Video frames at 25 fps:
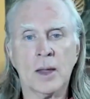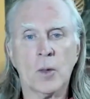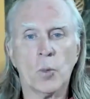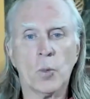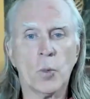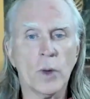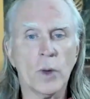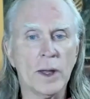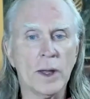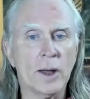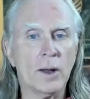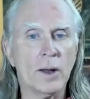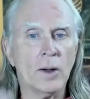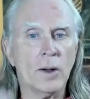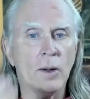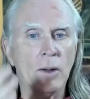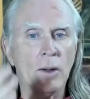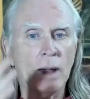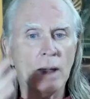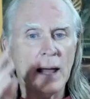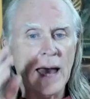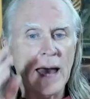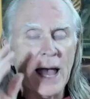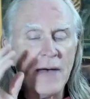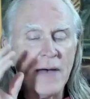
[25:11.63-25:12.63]

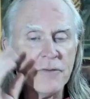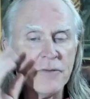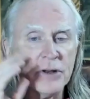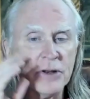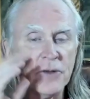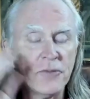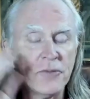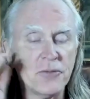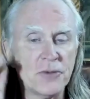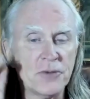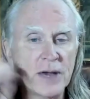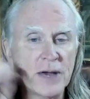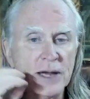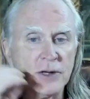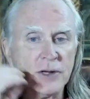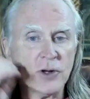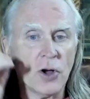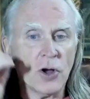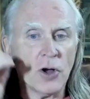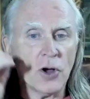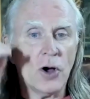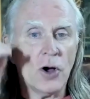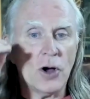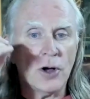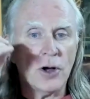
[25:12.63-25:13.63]
will have an effect
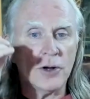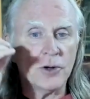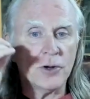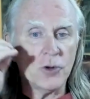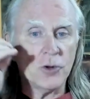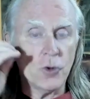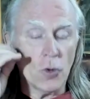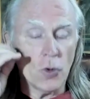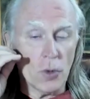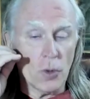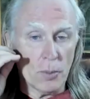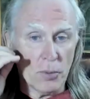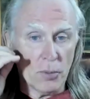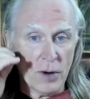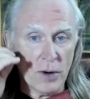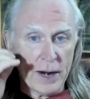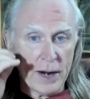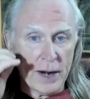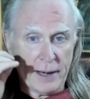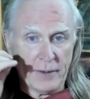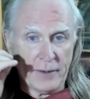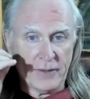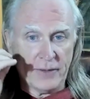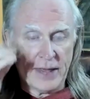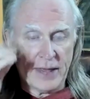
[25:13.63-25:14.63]
on your
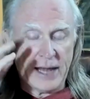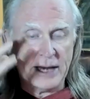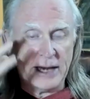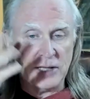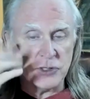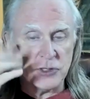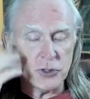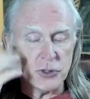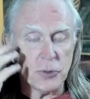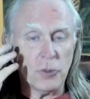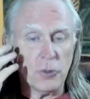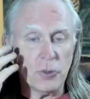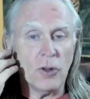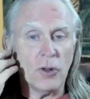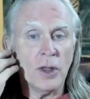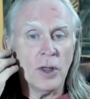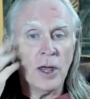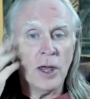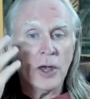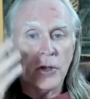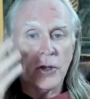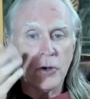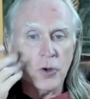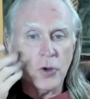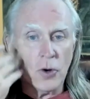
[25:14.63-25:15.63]
brain. That is, it will
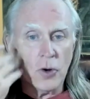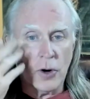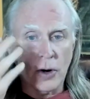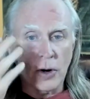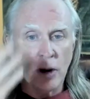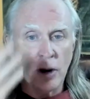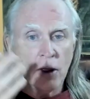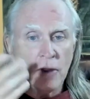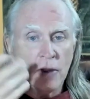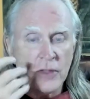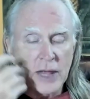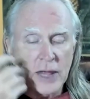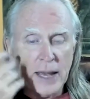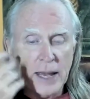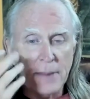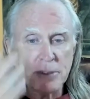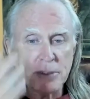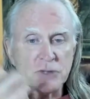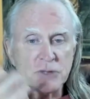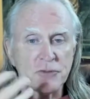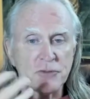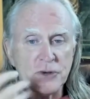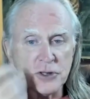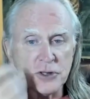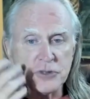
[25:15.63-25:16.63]
your the
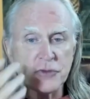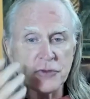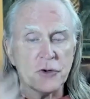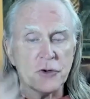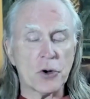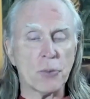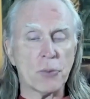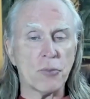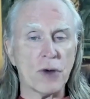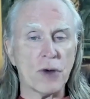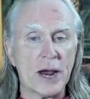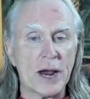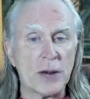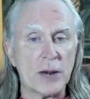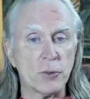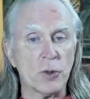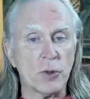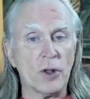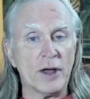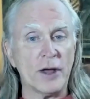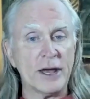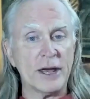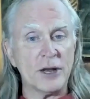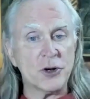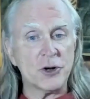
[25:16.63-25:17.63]
hemispheres of your brain
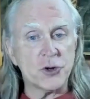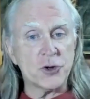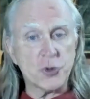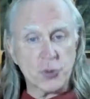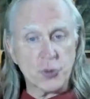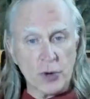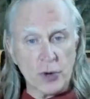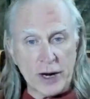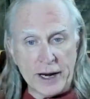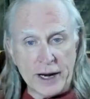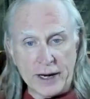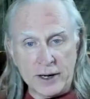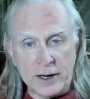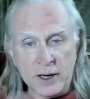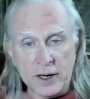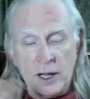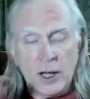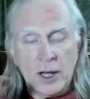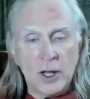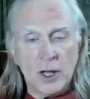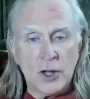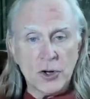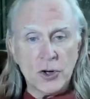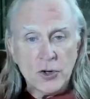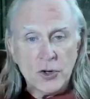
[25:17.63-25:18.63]
will entrain
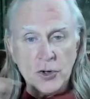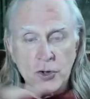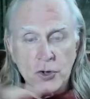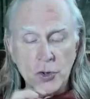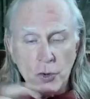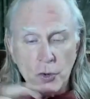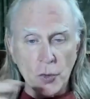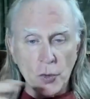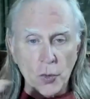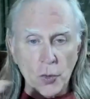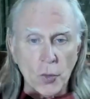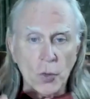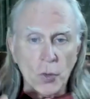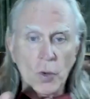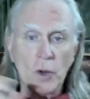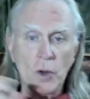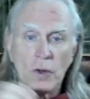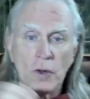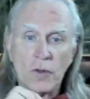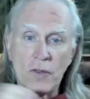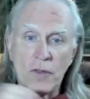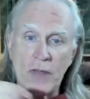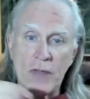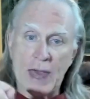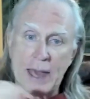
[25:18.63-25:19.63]
to
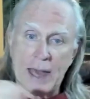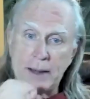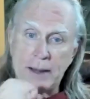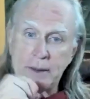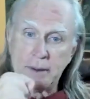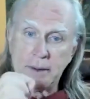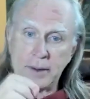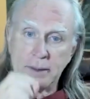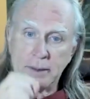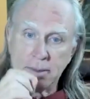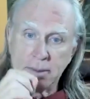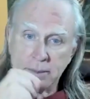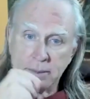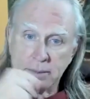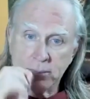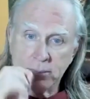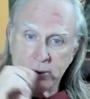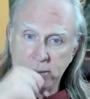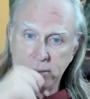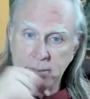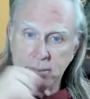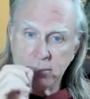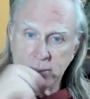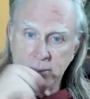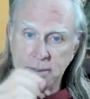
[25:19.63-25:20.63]
that
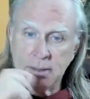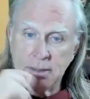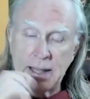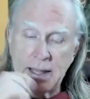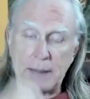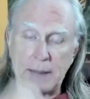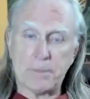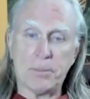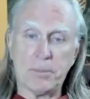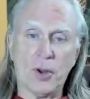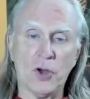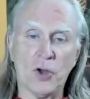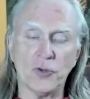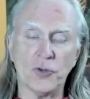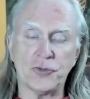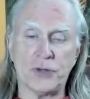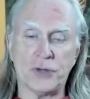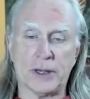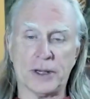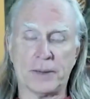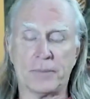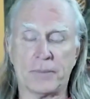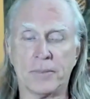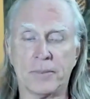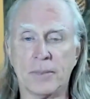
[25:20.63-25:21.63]
that
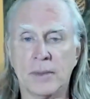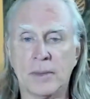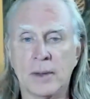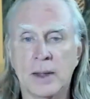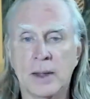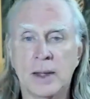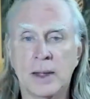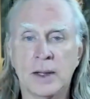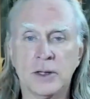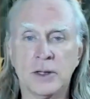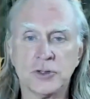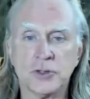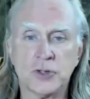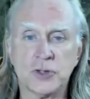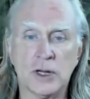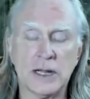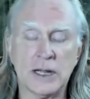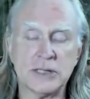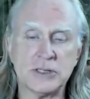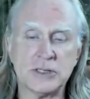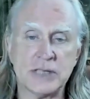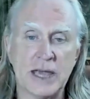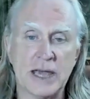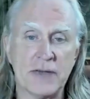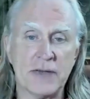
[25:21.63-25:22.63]
pulsing. So
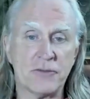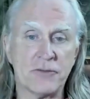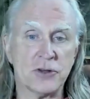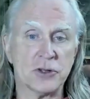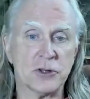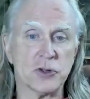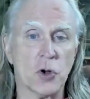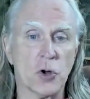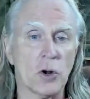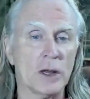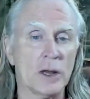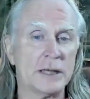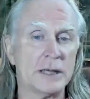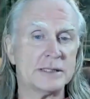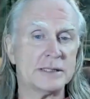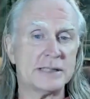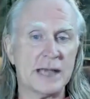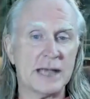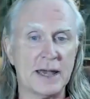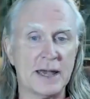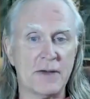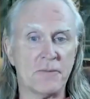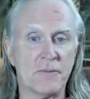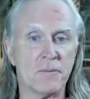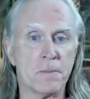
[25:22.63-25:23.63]
let's say if there's only
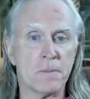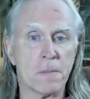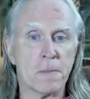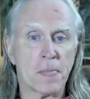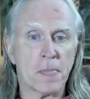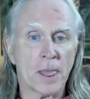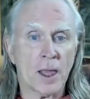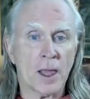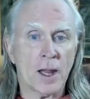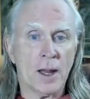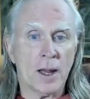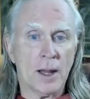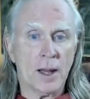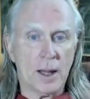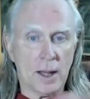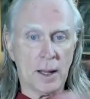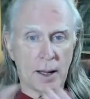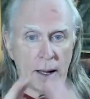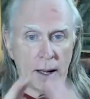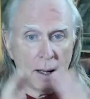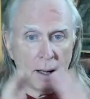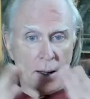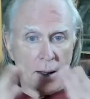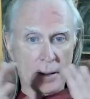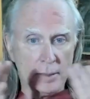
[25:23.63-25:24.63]
say
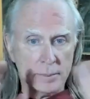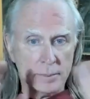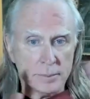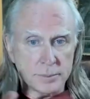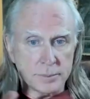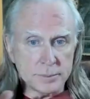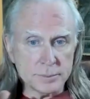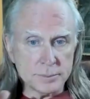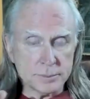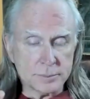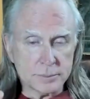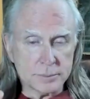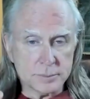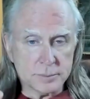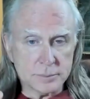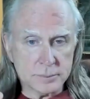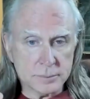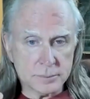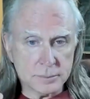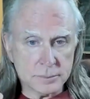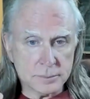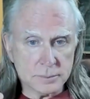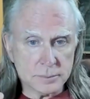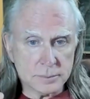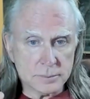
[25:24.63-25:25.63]
um,
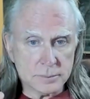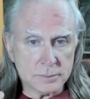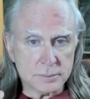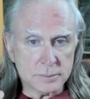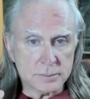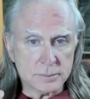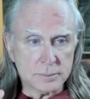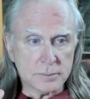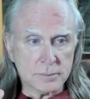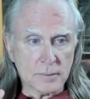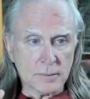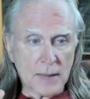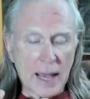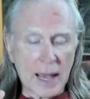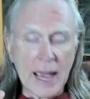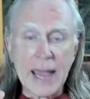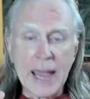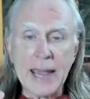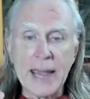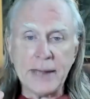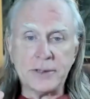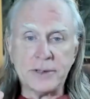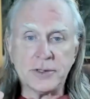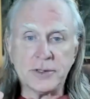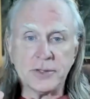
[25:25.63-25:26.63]

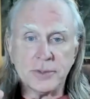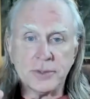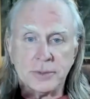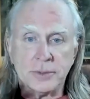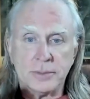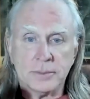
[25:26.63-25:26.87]
eight